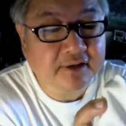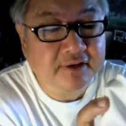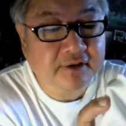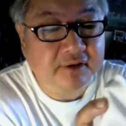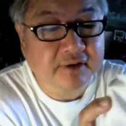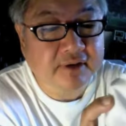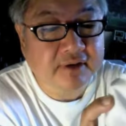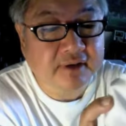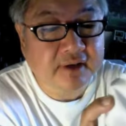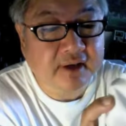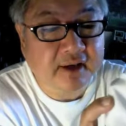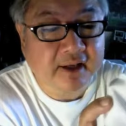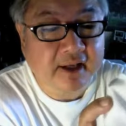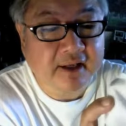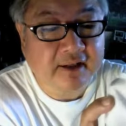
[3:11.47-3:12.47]
So
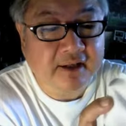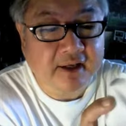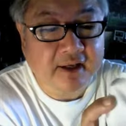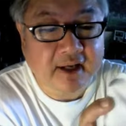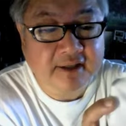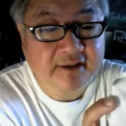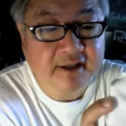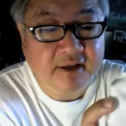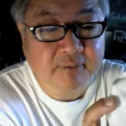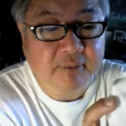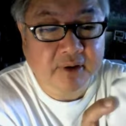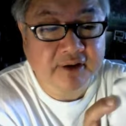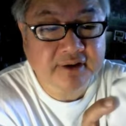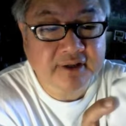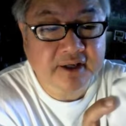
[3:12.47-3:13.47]
again, the elastic
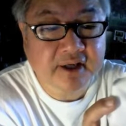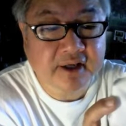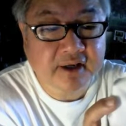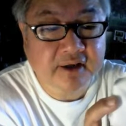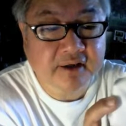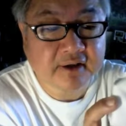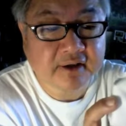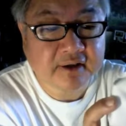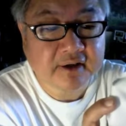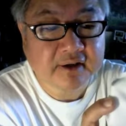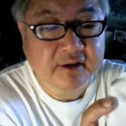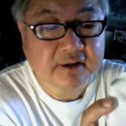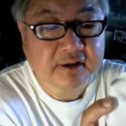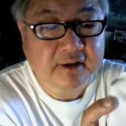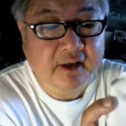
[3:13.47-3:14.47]
part is here,
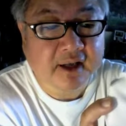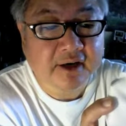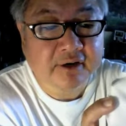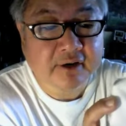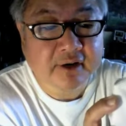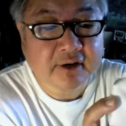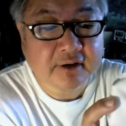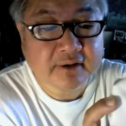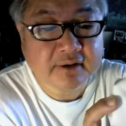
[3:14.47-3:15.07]
the lycra,